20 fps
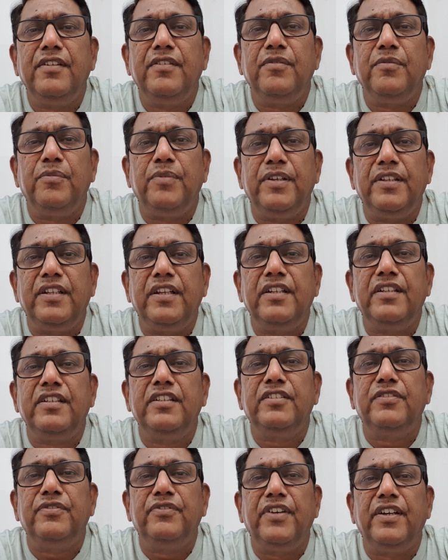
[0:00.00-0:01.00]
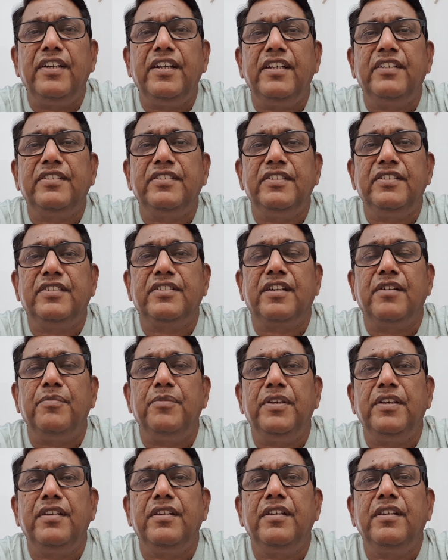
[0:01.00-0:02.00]
whether this 1x is
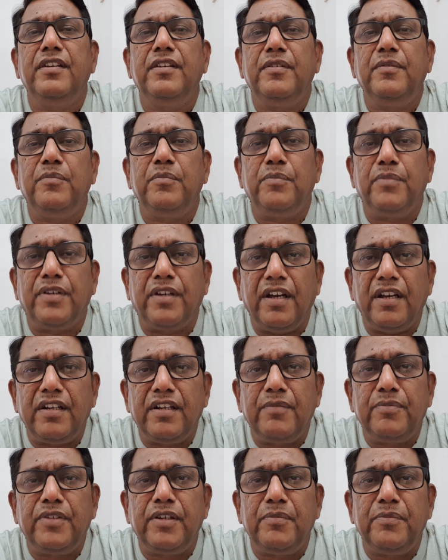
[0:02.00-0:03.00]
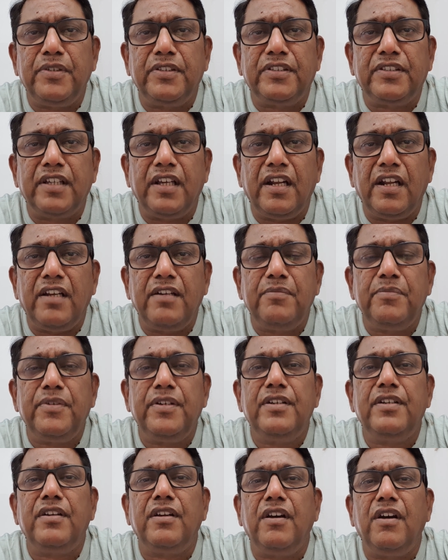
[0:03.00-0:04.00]
coming because of the
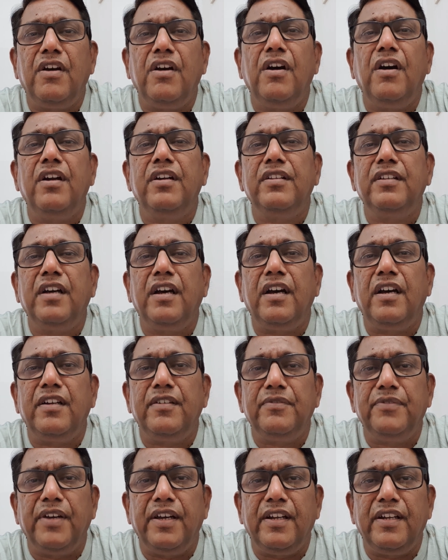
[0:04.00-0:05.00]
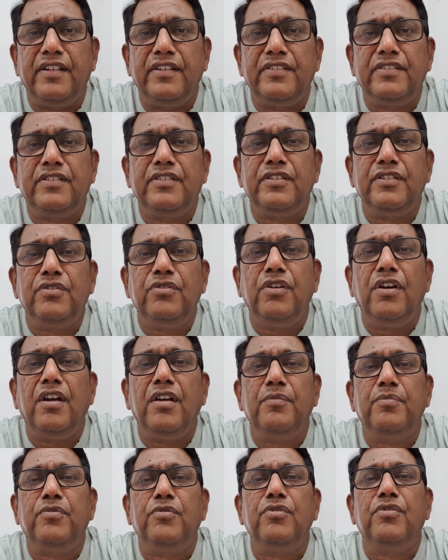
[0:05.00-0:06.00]
misalignment or the unbalance, you
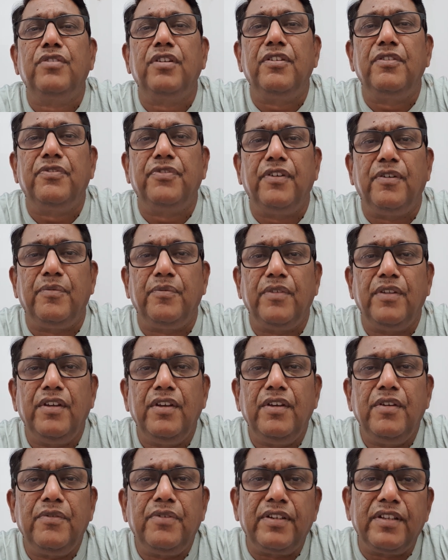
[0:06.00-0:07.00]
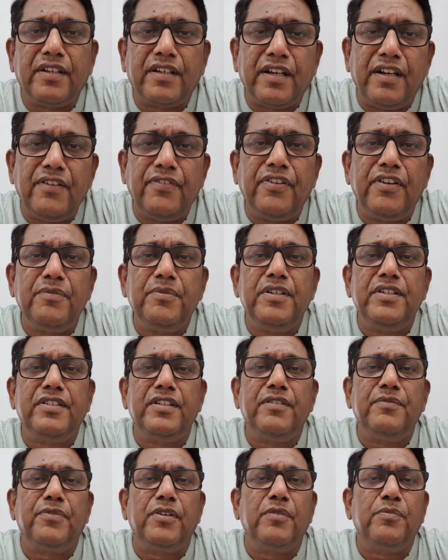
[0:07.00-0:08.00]
have to confirm. For the
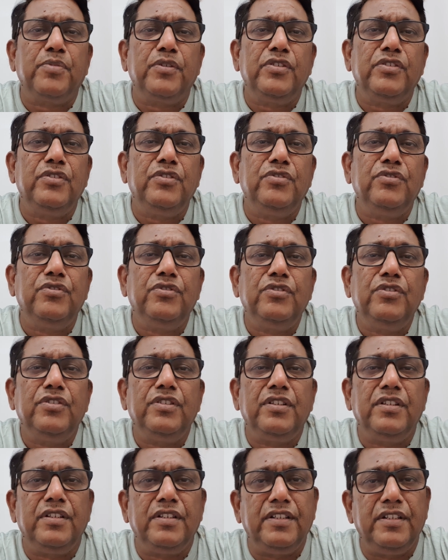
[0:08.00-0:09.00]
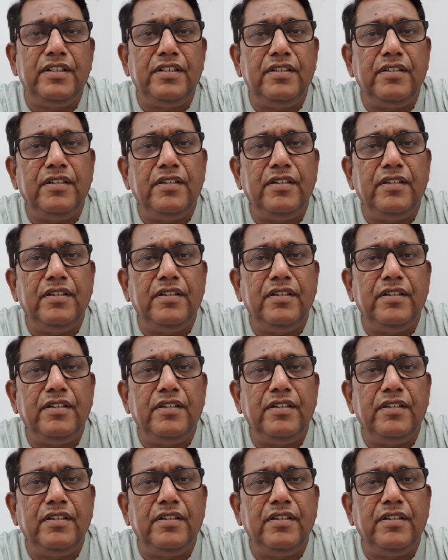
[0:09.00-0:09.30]
confirmation purpose, you need